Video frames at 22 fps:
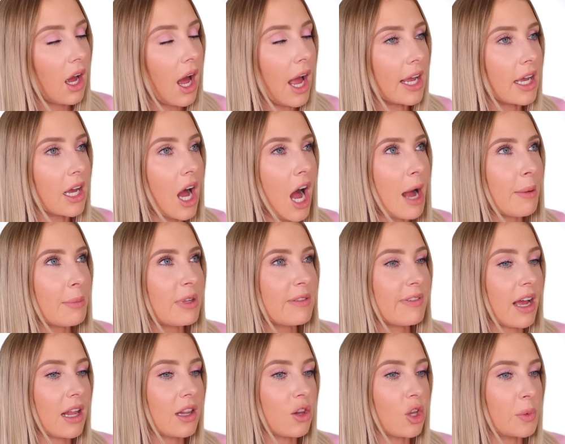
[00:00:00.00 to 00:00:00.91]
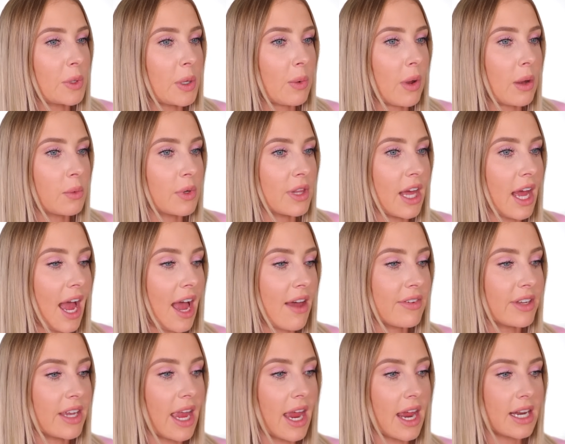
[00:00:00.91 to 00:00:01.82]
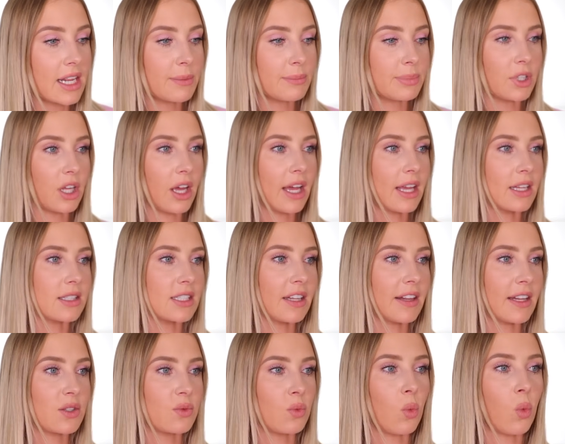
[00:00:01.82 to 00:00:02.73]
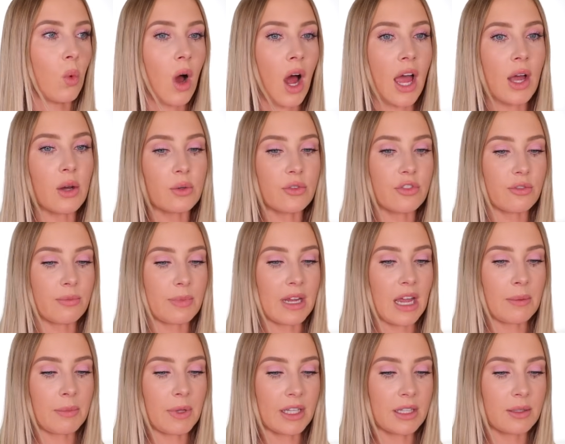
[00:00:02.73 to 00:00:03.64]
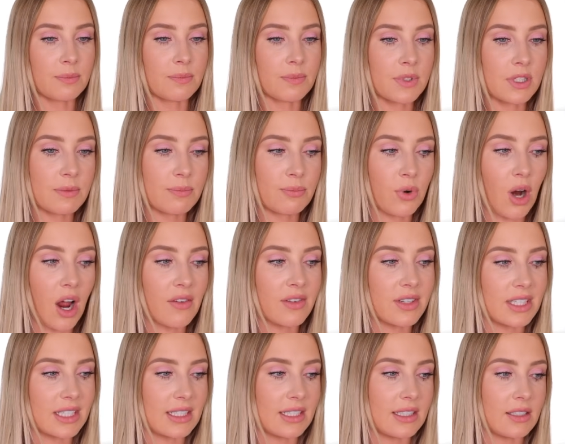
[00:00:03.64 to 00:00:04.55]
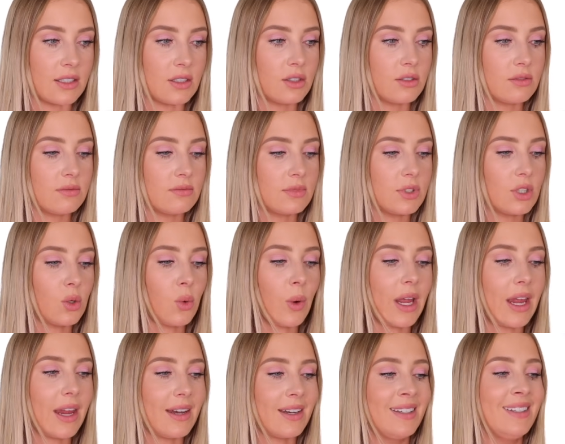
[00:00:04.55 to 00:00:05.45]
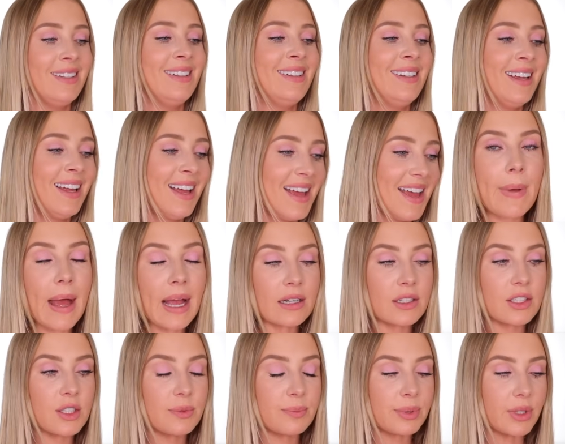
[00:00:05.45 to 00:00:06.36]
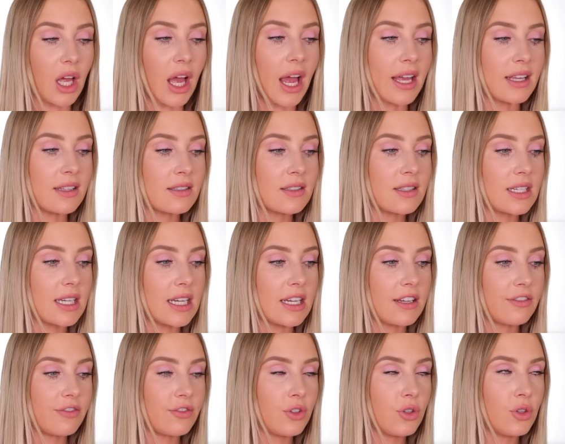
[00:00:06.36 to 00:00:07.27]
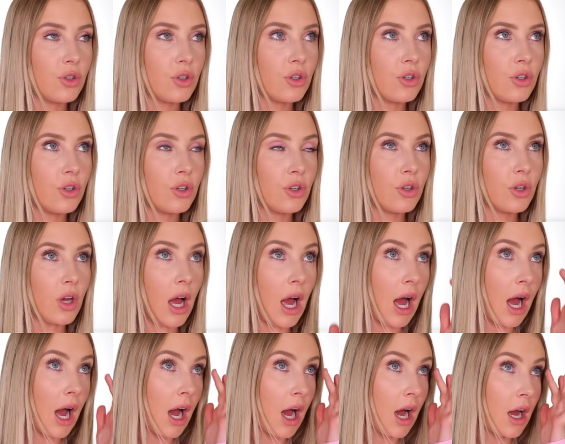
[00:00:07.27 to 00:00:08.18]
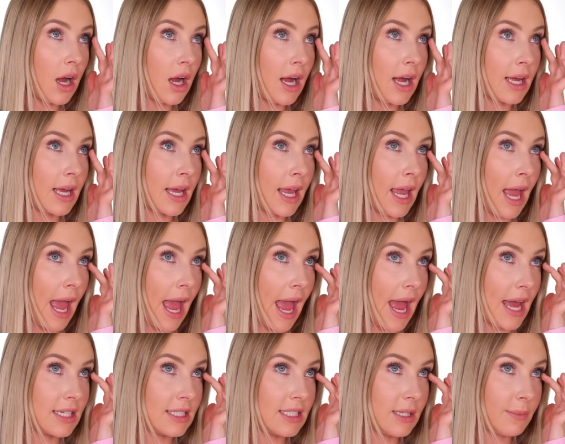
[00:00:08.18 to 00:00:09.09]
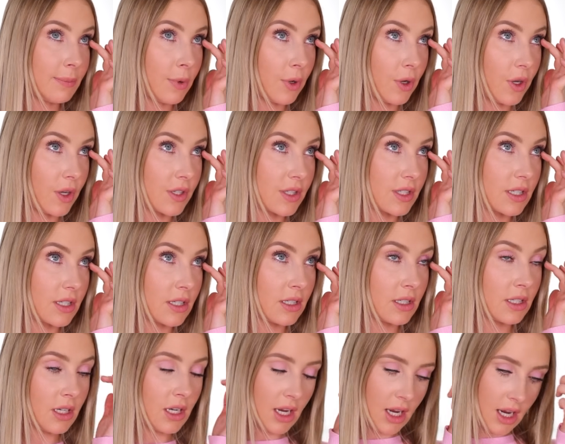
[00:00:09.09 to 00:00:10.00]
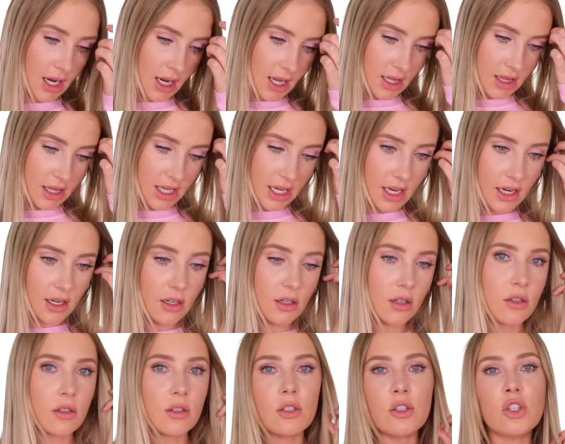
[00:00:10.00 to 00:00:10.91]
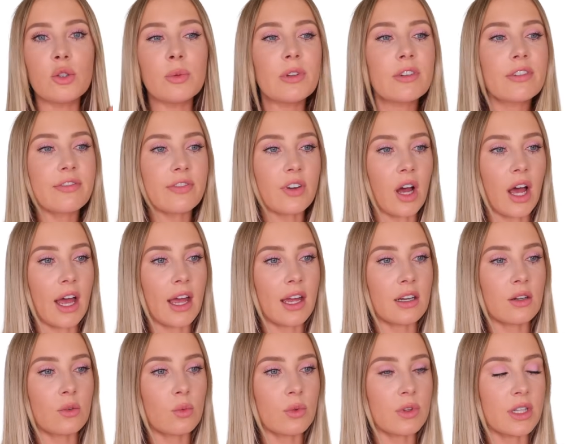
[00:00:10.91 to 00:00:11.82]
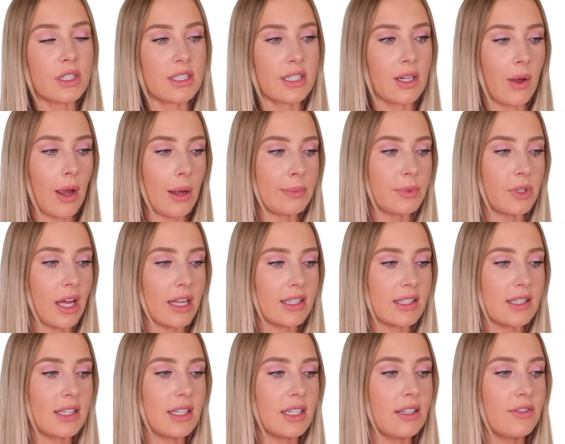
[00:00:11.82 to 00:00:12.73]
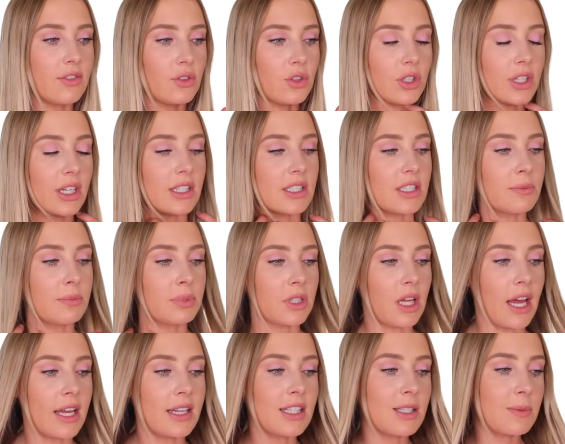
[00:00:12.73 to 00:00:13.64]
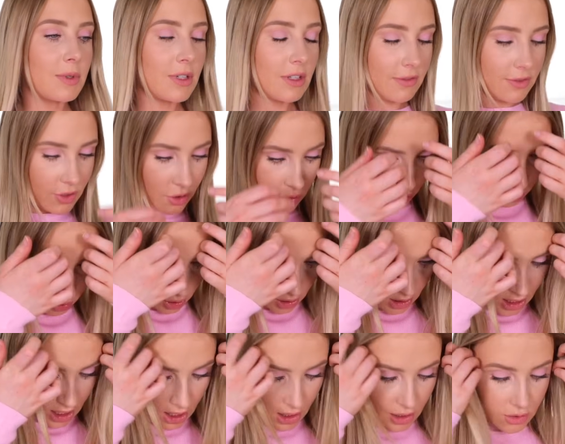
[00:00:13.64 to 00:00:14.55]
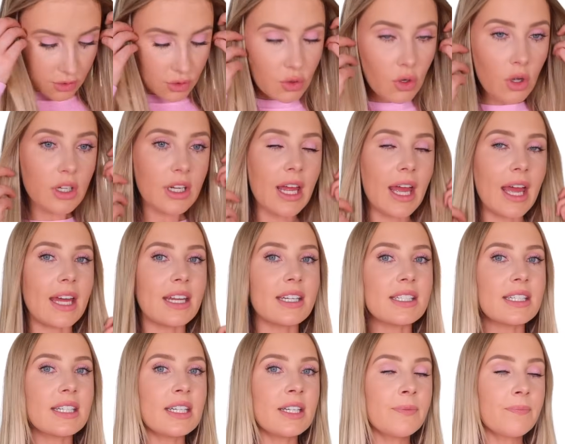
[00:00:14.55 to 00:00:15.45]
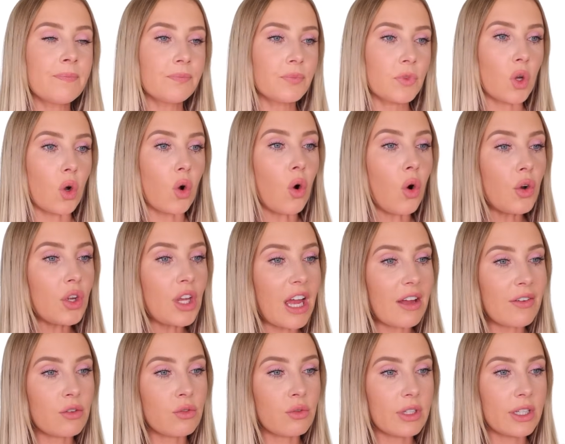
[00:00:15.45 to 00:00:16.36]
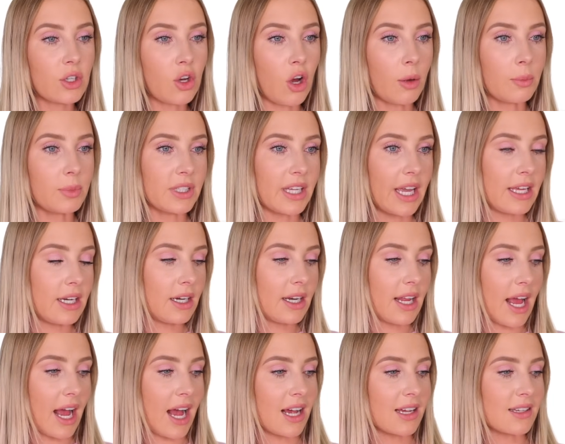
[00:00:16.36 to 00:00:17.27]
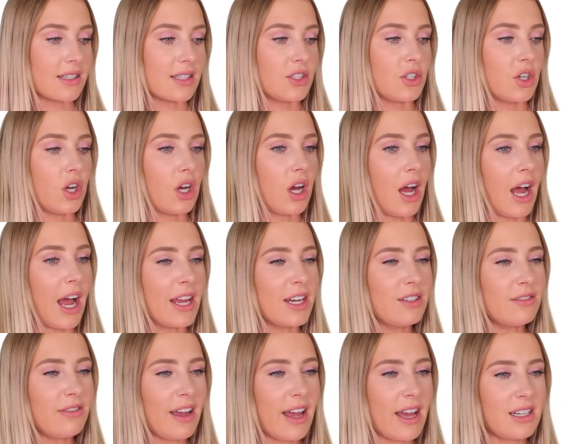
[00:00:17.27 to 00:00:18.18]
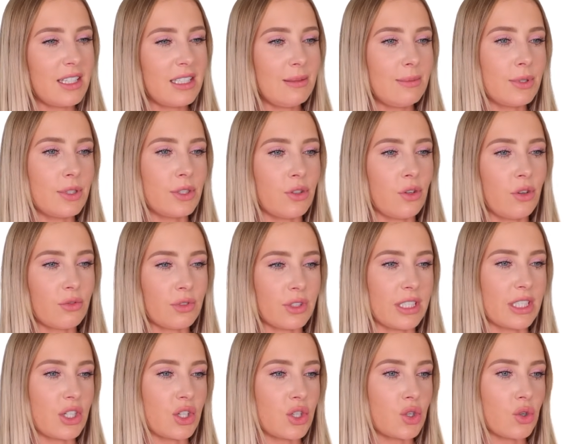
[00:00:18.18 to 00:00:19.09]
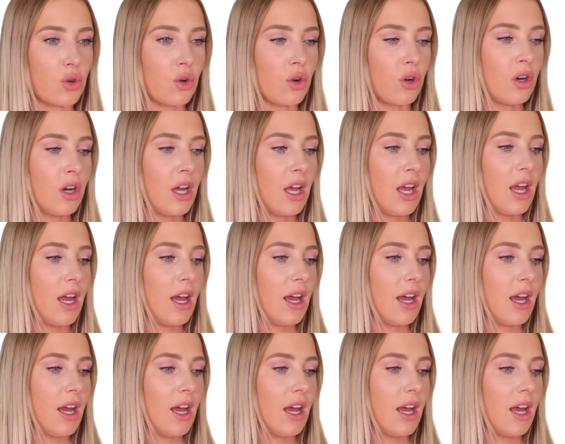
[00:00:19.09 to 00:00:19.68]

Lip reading: I can't believe how long we went without having any blinds. Like, that's wild for me. I'm like a privacy queen. Back to the blinds. If you are a handy person, then you'll be fine with the DIY blinds thing if you're looking into blinds. But if you're not handy, or you have a really complicated house and you're kind of handy, but you're not really sure,